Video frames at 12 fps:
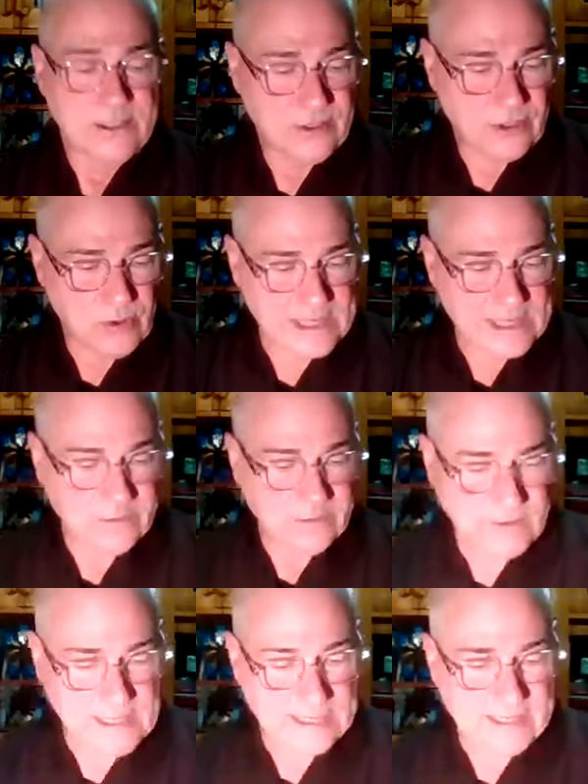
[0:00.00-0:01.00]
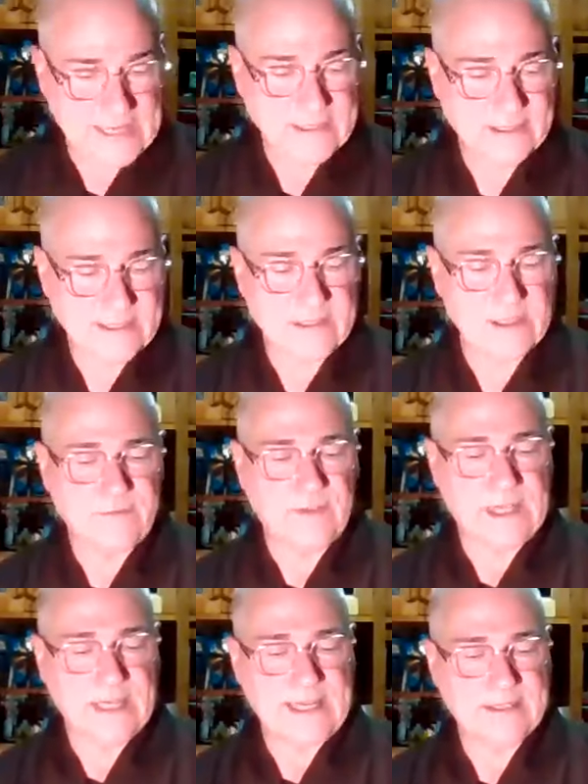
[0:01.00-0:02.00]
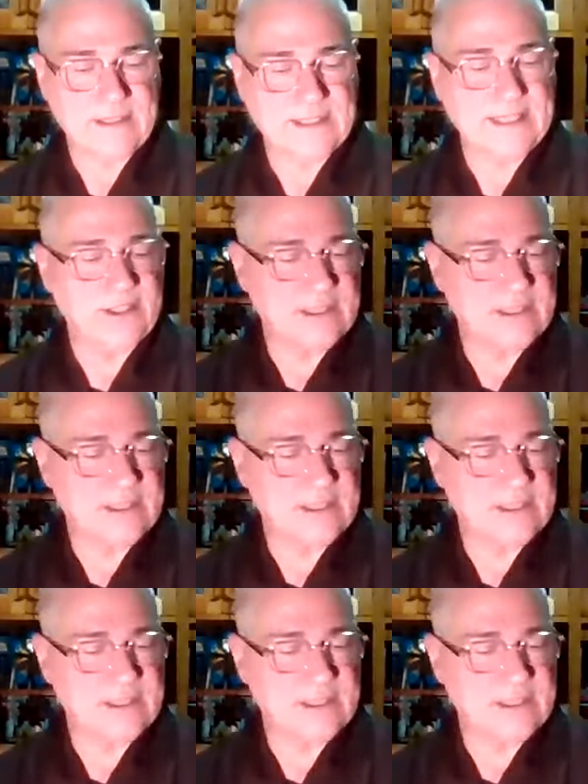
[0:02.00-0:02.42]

to gratify and satisfy our sense